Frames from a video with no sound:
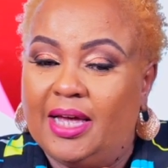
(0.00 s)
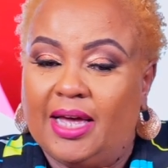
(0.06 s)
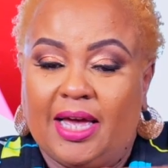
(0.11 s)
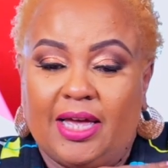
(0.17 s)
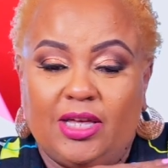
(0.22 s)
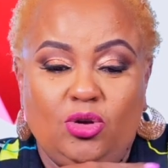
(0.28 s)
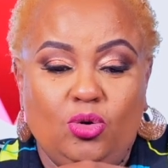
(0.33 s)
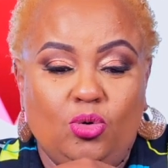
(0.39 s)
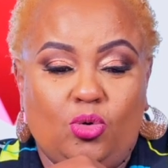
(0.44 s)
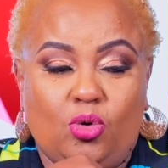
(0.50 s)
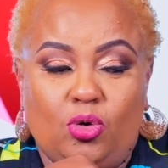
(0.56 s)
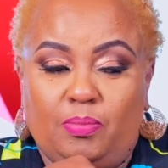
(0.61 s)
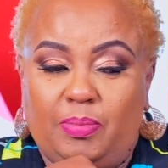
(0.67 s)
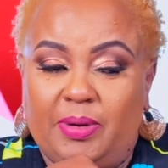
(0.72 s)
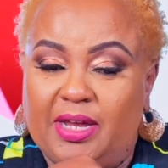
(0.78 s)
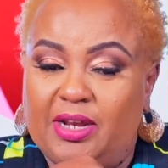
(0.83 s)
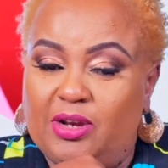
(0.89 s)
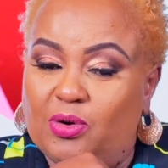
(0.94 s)
you could
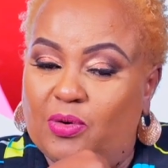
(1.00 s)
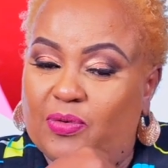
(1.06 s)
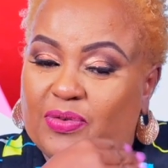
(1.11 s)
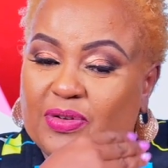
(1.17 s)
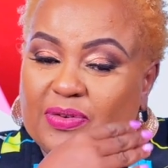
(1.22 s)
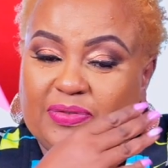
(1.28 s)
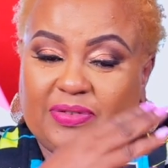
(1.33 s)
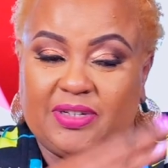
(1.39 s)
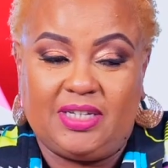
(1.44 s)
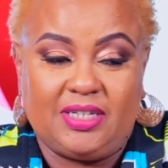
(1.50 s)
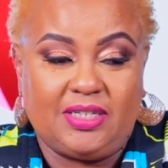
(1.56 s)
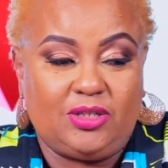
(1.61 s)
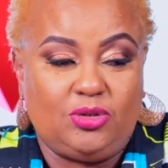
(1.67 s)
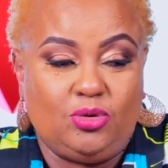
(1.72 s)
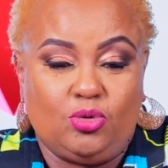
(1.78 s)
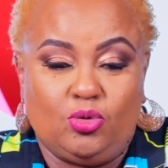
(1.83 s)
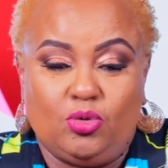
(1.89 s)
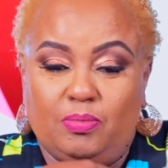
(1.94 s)
be in your
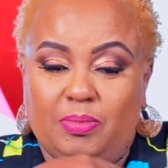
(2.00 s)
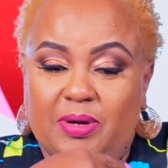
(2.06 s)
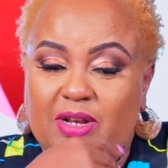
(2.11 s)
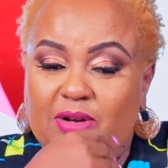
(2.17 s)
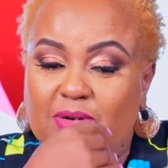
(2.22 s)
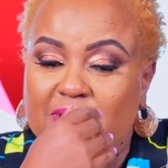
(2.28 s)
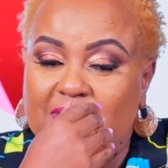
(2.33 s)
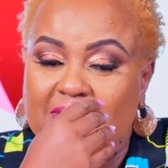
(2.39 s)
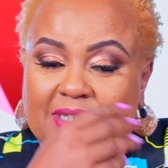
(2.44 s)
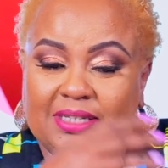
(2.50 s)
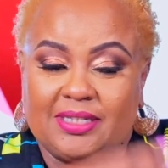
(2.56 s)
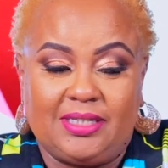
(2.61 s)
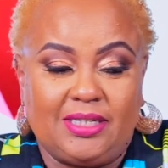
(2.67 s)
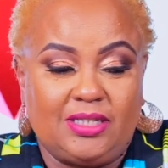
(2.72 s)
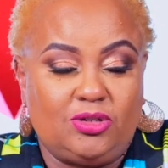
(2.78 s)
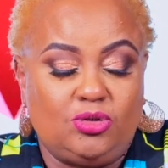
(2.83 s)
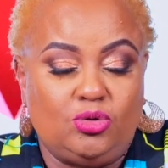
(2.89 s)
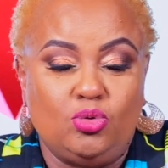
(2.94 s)
50s, you could be in your
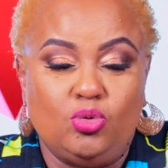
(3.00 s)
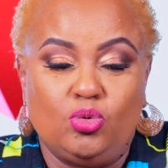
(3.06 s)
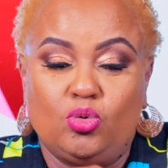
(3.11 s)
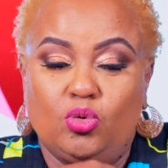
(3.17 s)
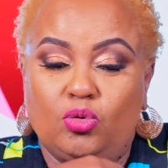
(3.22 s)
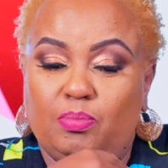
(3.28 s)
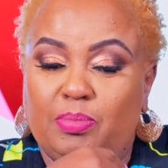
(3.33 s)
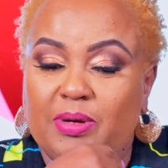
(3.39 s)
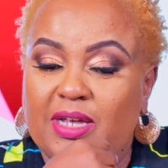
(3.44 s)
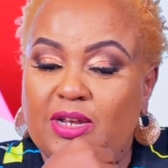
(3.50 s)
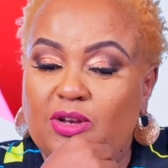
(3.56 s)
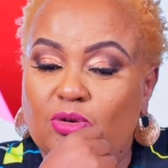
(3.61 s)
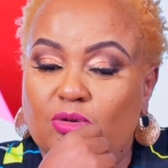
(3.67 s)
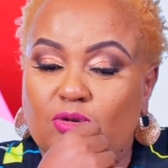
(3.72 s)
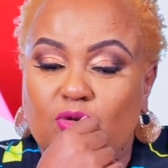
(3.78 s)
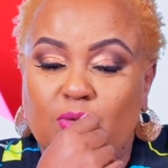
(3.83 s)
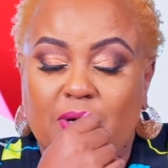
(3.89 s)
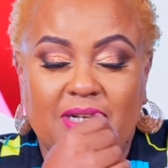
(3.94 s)
60s, you could be in
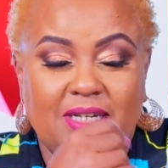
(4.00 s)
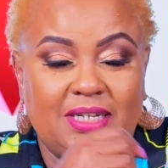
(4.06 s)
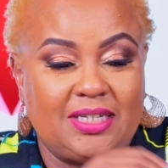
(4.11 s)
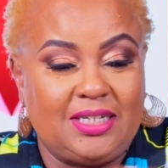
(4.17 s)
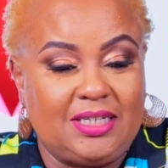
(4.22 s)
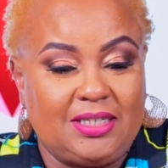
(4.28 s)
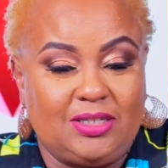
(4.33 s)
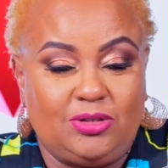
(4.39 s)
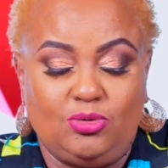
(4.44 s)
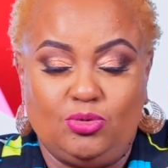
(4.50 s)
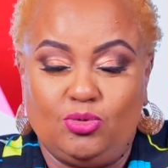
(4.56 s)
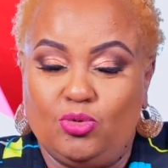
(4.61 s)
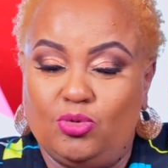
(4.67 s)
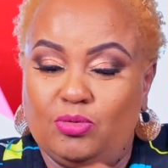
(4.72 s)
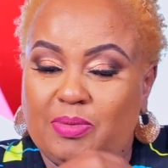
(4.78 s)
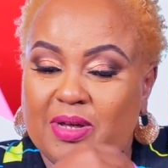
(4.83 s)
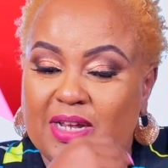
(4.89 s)
your 20s, you could be